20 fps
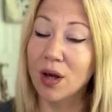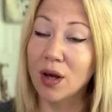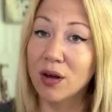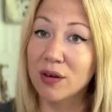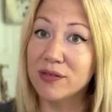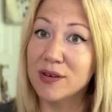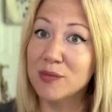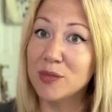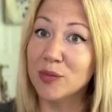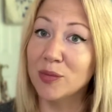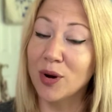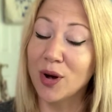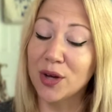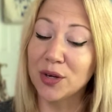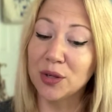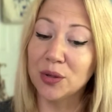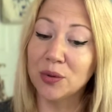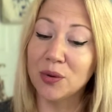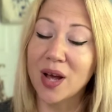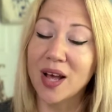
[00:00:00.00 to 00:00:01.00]
from abroad
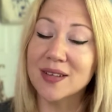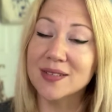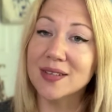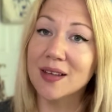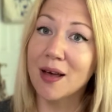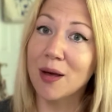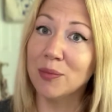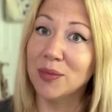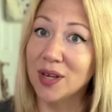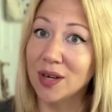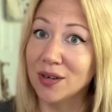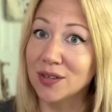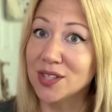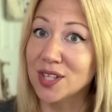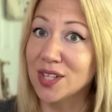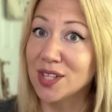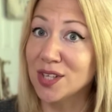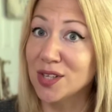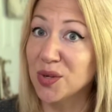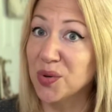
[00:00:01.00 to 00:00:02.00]
who has come here to
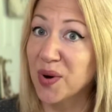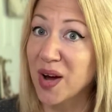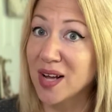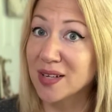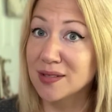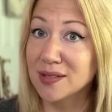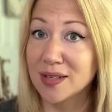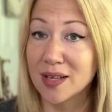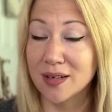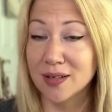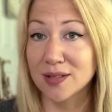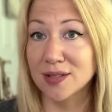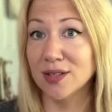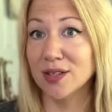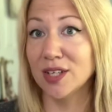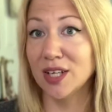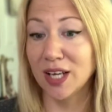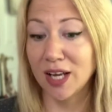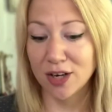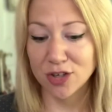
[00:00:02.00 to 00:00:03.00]
the US and is
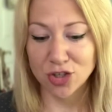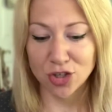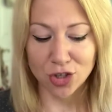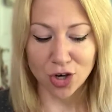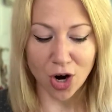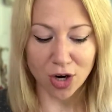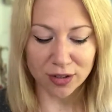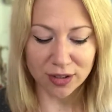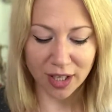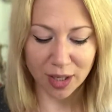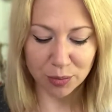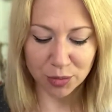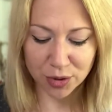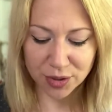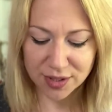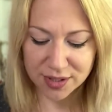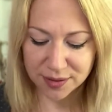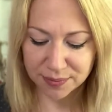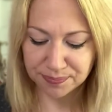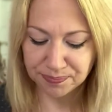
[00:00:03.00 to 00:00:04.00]
looking at your yarn
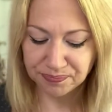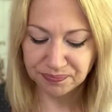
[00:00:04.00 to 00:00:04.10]
labels.